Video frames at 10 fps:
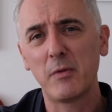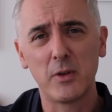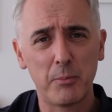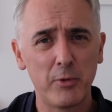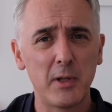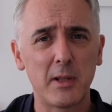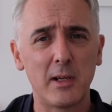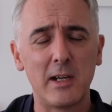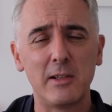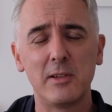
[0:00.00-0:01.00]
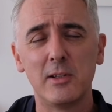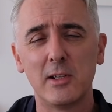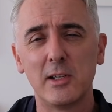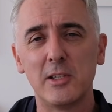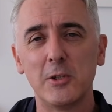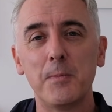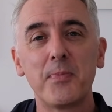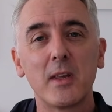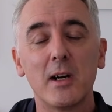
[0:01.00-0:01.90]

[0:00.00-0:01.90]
for the prints that I, that I do,